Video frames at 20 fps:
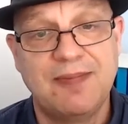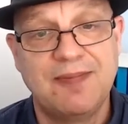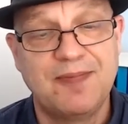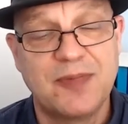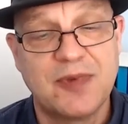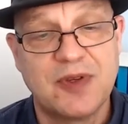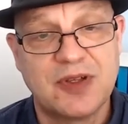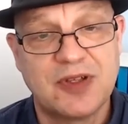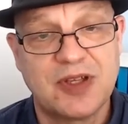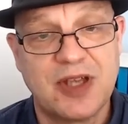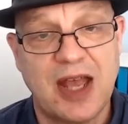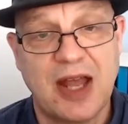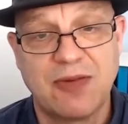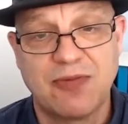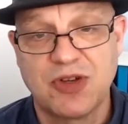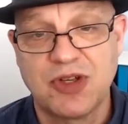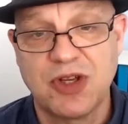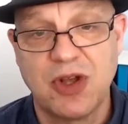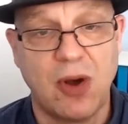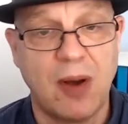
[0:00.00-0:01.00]

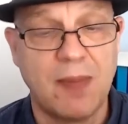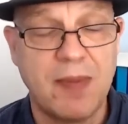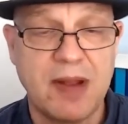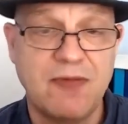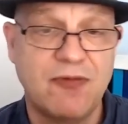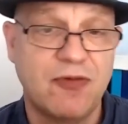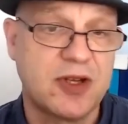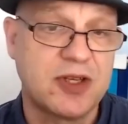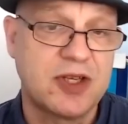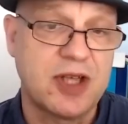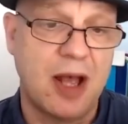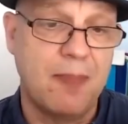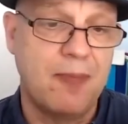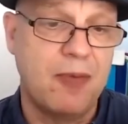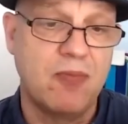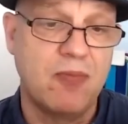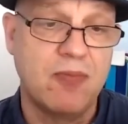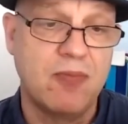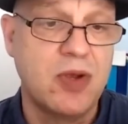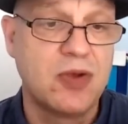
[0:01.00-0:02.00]
sad result. I mean, for
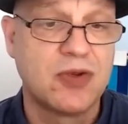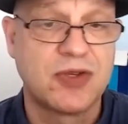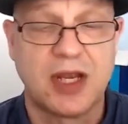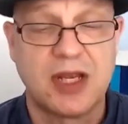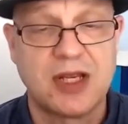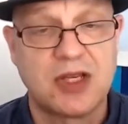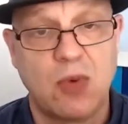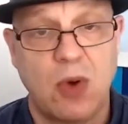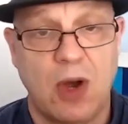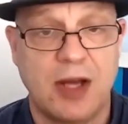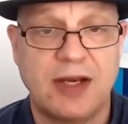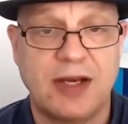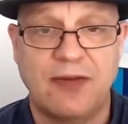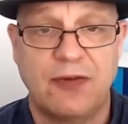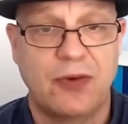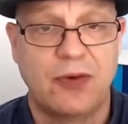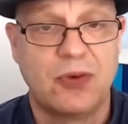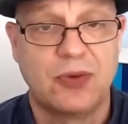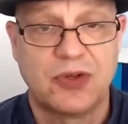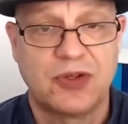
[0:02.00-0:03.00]
example, music is quite
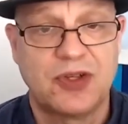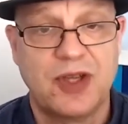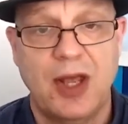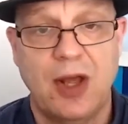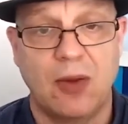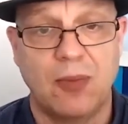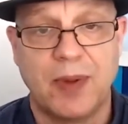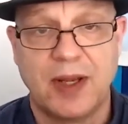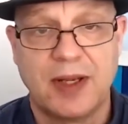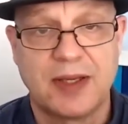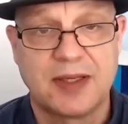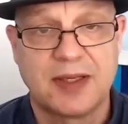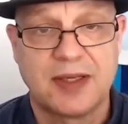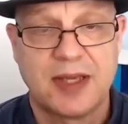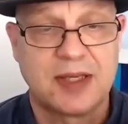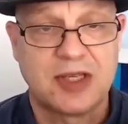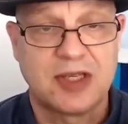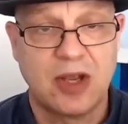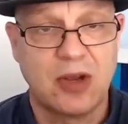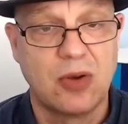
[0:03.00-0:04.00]
difficult to sell because
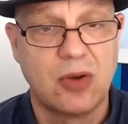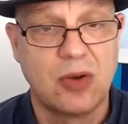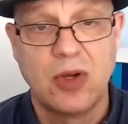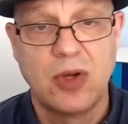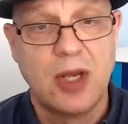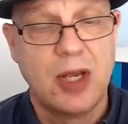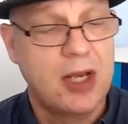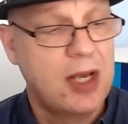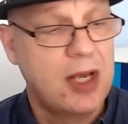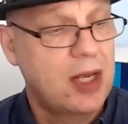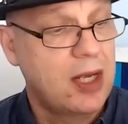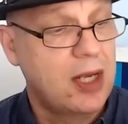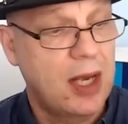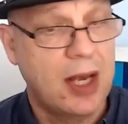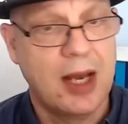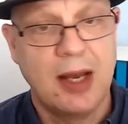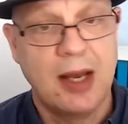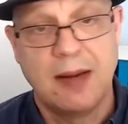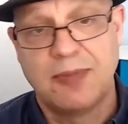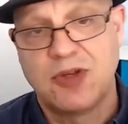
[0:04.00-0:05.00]
it's so
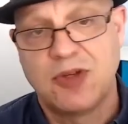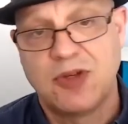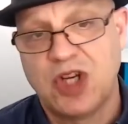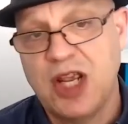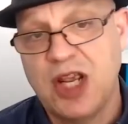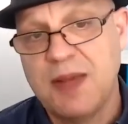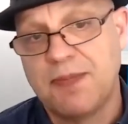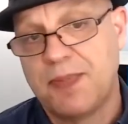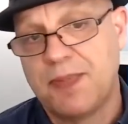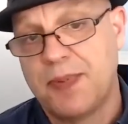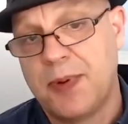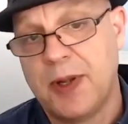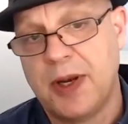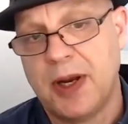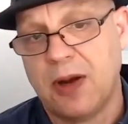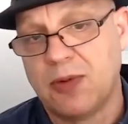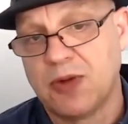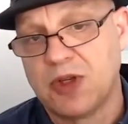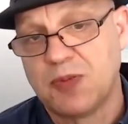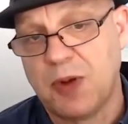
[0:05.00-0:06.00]
cheap.
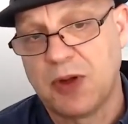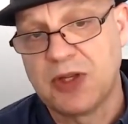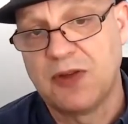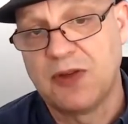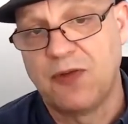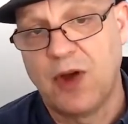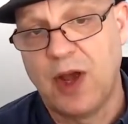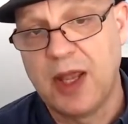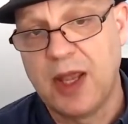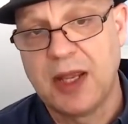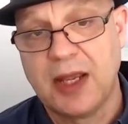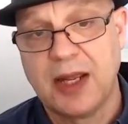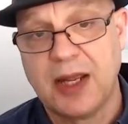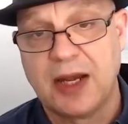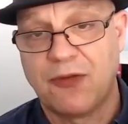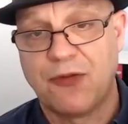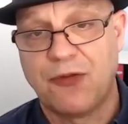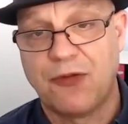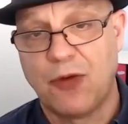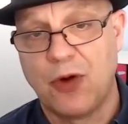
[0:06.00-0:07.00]
On Spotify you can get
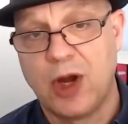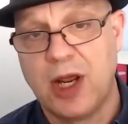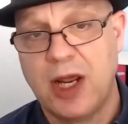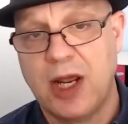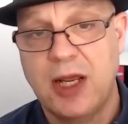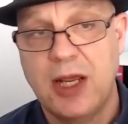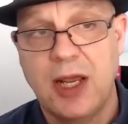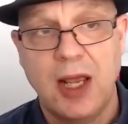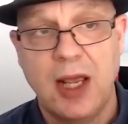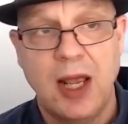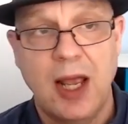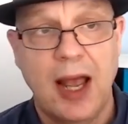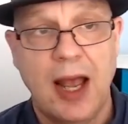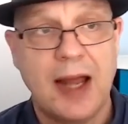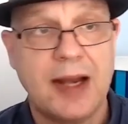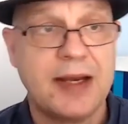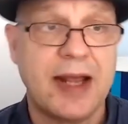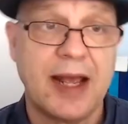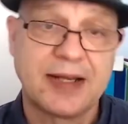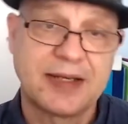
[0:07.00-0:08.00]
it free,
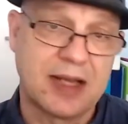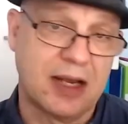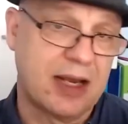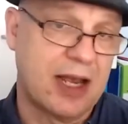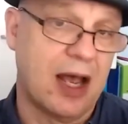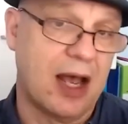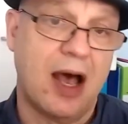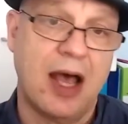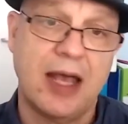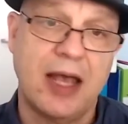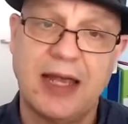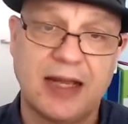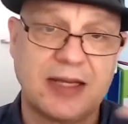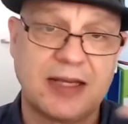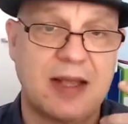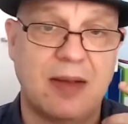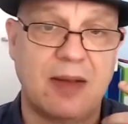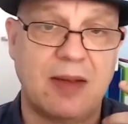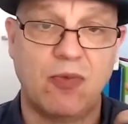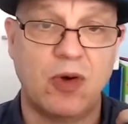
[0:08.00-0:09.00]
and yes, I get
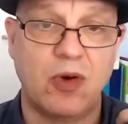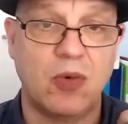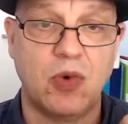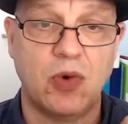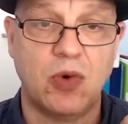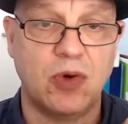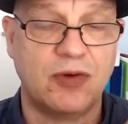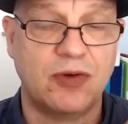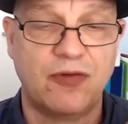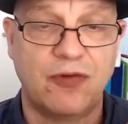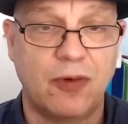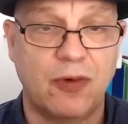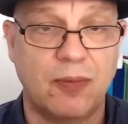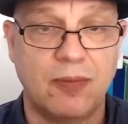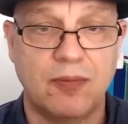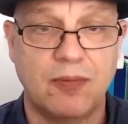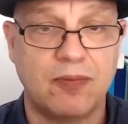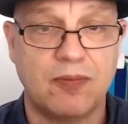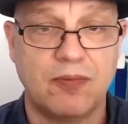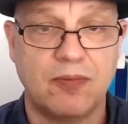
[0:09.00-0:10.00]
some reward
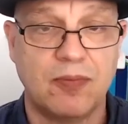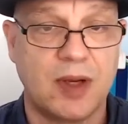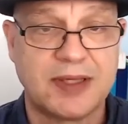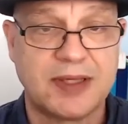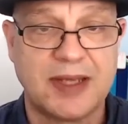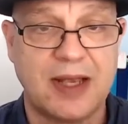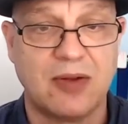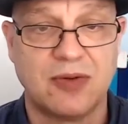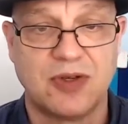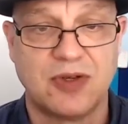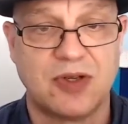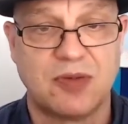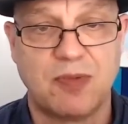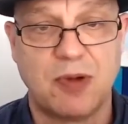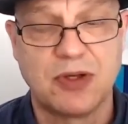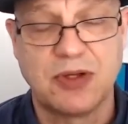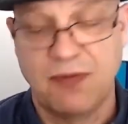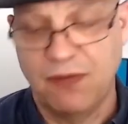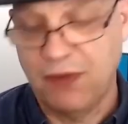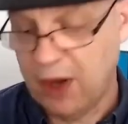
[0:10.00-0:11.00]
from my sales in
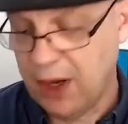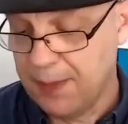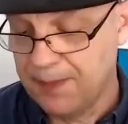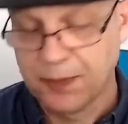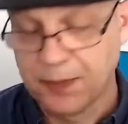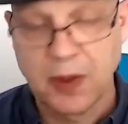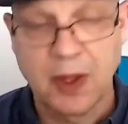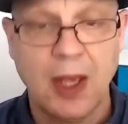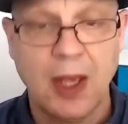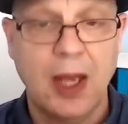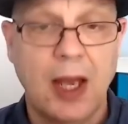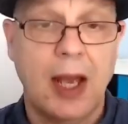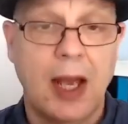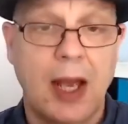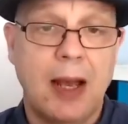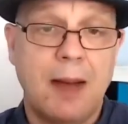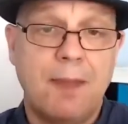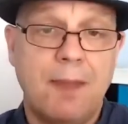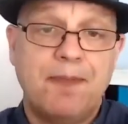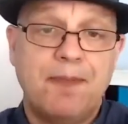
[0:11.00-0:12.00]
Spotify,
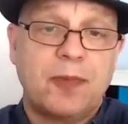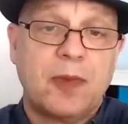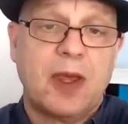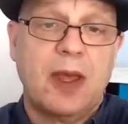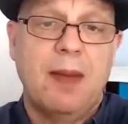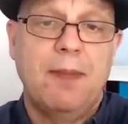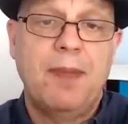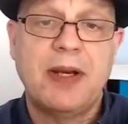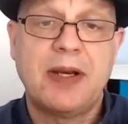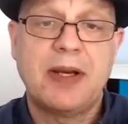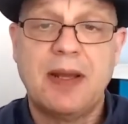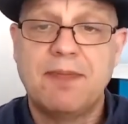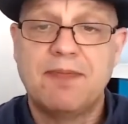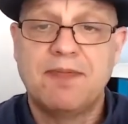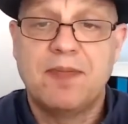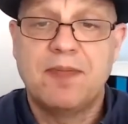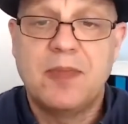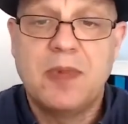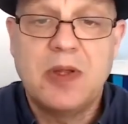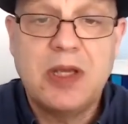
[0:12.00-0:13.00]
but
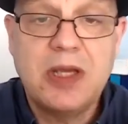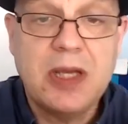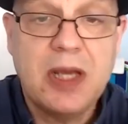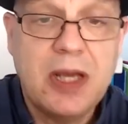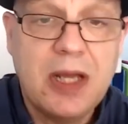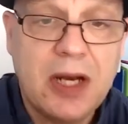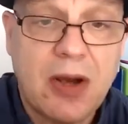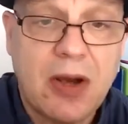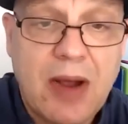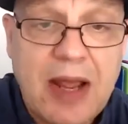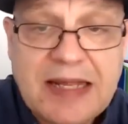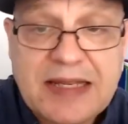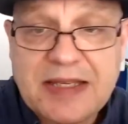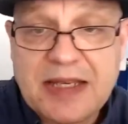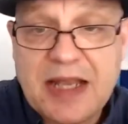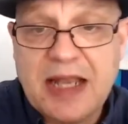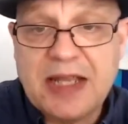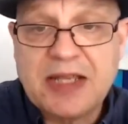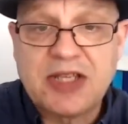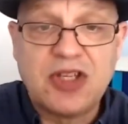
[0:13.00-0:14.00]

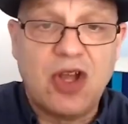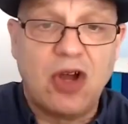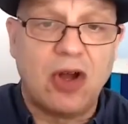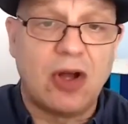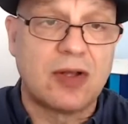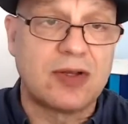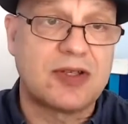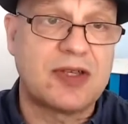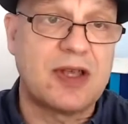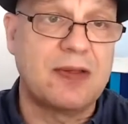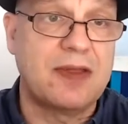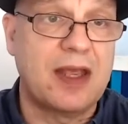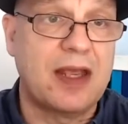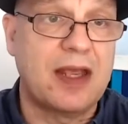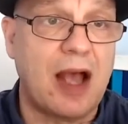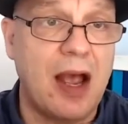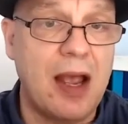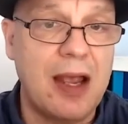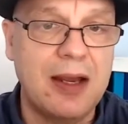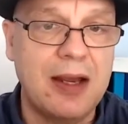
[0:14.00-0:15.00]
it's not
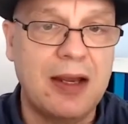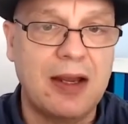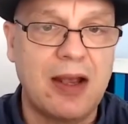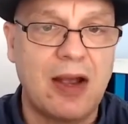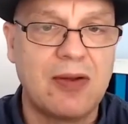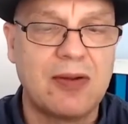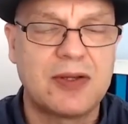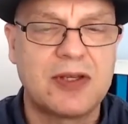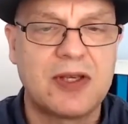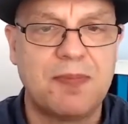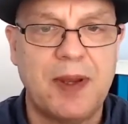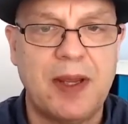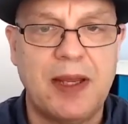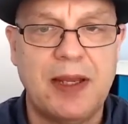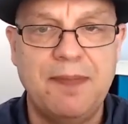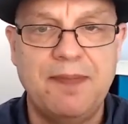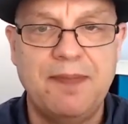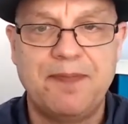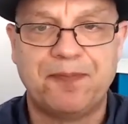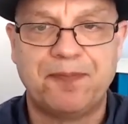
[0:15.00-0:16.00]
something I'm going to
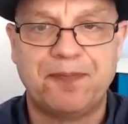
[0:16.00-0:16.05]
be